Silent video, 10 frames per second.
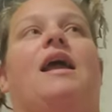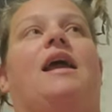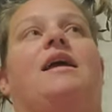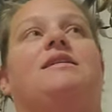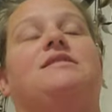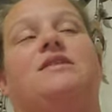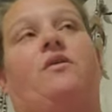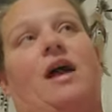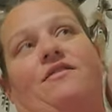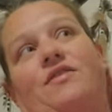And
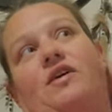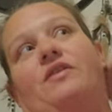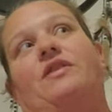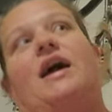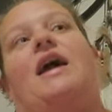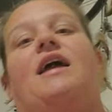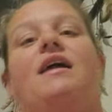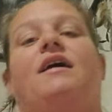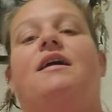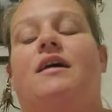so I feel that
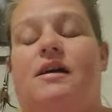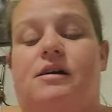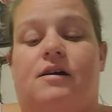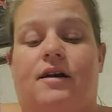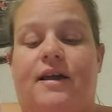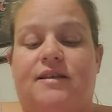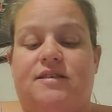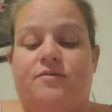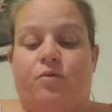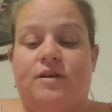
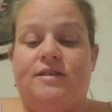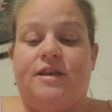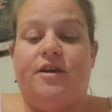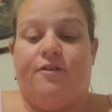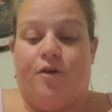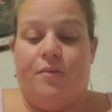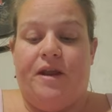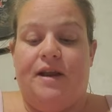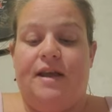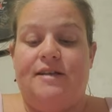it's riskier for
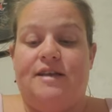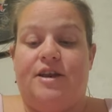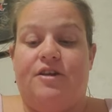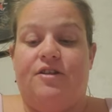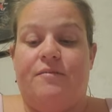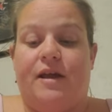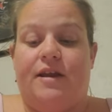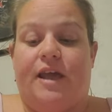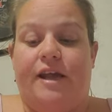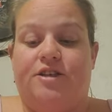me to continue the
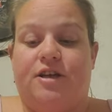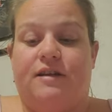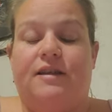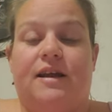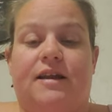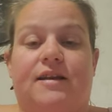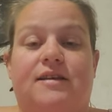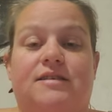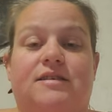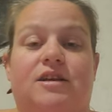medication than it
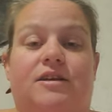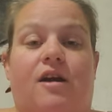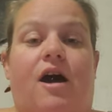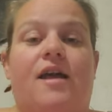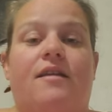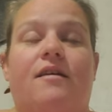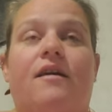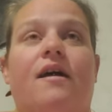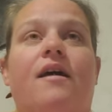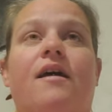is to not.
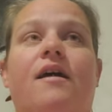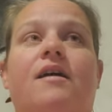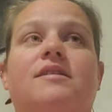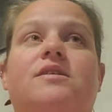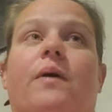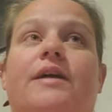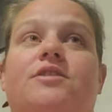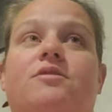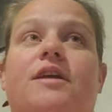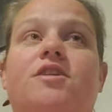So I
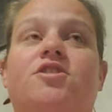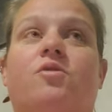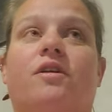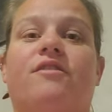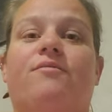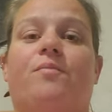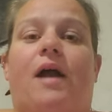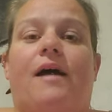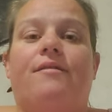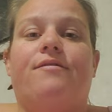do get short of
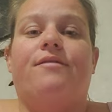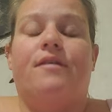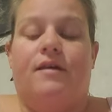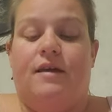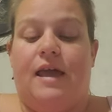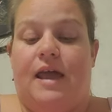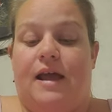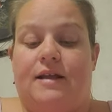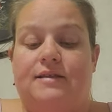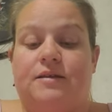breath,
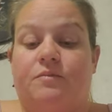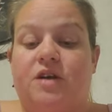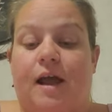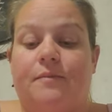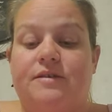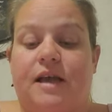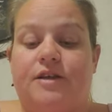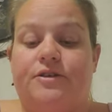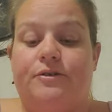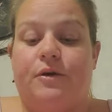and sometimes I
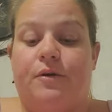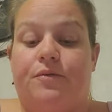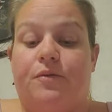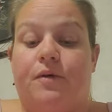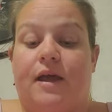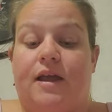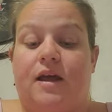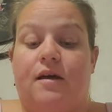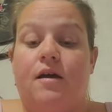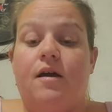do go through like
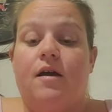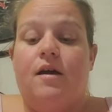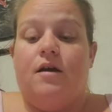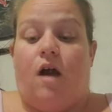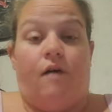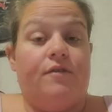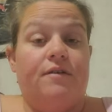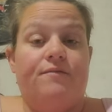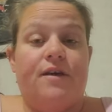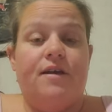a
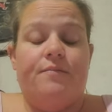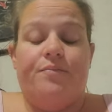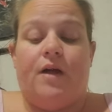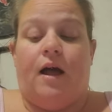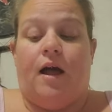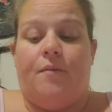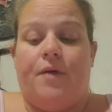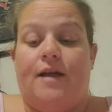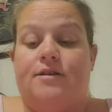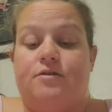coughing fit. Um,
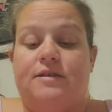I do